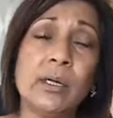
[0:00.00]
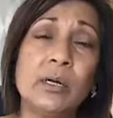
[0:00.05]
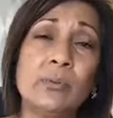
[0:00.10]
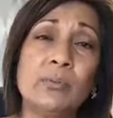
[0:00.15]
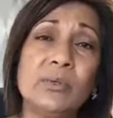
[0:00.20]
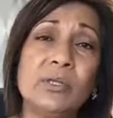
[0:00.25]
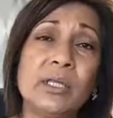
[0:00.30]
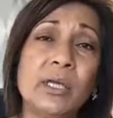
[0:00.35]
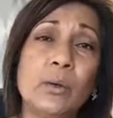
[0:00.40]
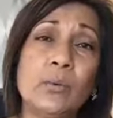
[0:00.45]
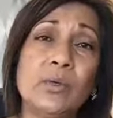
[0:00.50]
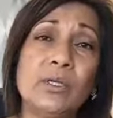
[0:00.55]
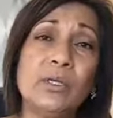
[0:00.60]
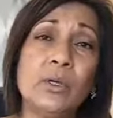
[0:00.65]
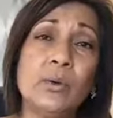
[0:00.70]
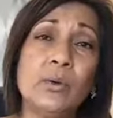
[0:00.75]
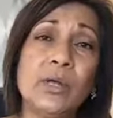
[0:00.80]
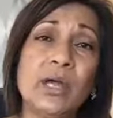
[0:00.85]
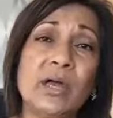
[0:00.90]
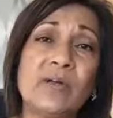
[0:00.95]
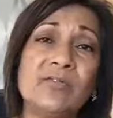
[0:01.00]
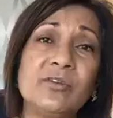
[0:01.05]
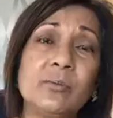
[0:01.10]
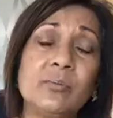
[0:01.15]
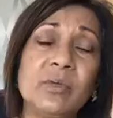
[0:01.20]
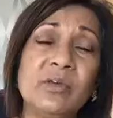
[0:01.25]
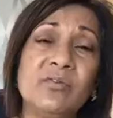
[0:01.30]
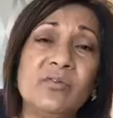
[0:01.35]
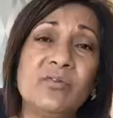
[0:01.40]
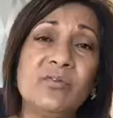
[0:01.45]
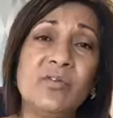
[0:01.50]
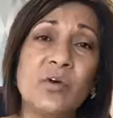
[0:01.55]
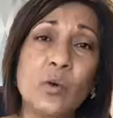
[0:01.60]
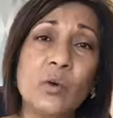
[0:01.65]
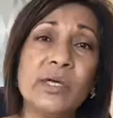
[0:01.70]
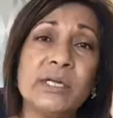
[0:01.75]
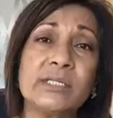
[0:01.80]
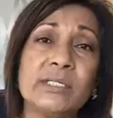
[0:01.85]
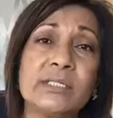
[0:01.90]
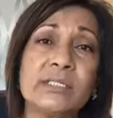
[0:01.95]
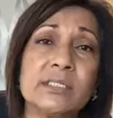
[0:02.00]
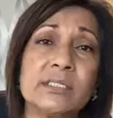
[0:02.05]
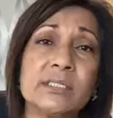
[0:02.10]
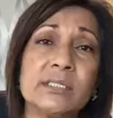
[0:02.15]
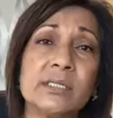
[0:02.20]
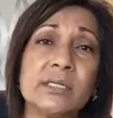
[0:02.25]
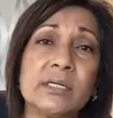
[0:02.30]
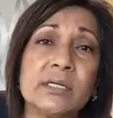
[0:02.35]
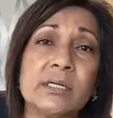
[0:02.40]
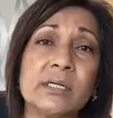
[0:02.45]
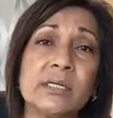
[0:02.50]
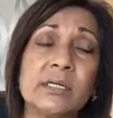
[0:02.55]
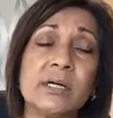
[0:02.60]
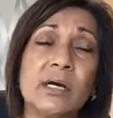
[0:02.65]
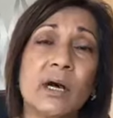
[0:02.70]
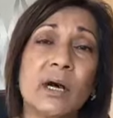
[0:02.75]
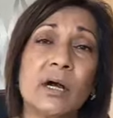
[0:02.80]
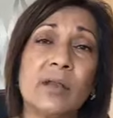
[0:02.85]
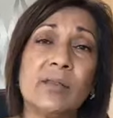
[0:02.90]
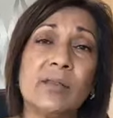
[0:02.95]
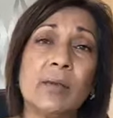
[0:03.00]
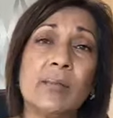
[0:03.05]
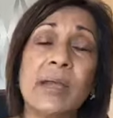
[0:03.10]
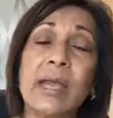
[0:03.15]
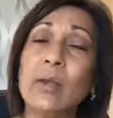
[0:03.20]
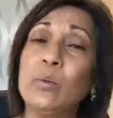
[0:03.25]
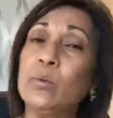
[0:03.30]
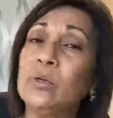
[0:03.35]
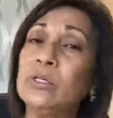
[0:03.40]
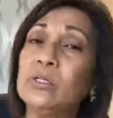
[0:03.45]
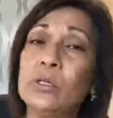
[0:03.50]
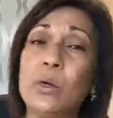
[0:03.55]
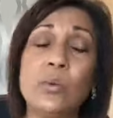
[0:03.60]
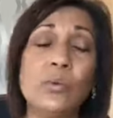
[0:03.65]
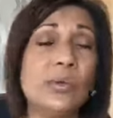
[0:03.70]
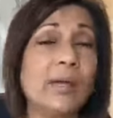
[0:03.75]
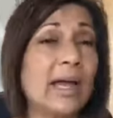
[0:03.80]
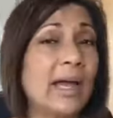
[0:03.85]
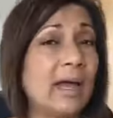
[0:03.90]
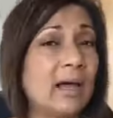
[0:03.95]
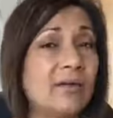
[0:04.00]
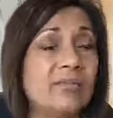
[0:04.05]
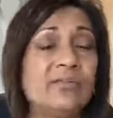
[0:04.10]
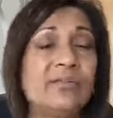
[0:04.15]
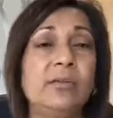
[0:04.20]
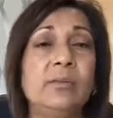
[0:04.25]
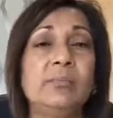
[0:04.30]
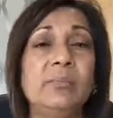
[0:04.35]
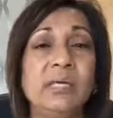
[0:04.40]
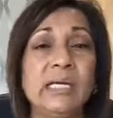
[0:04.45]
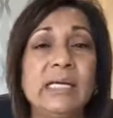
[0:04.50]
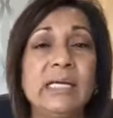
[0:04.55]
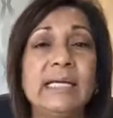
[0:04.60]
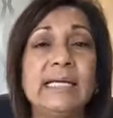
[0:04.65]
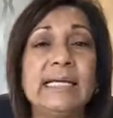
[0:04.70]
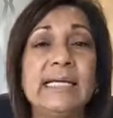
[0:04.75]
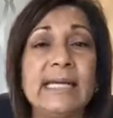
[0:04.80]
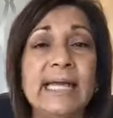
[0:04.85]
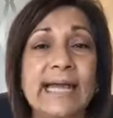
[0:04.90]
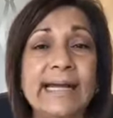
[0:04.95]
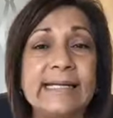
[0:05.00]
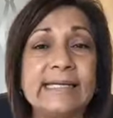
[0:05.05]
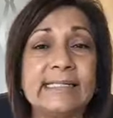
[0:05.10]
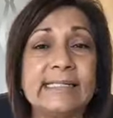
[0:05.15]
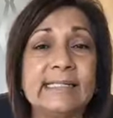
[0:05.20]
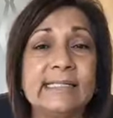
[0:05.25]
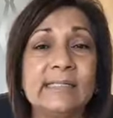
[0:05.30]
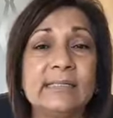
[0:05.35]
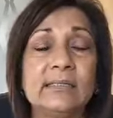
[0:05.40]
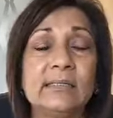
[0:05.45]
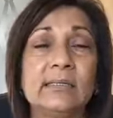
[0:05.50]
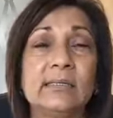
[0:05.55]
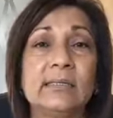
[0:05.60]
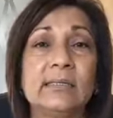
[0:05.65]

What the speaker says: but that we don't have to be focused on them, and we don't have to be connected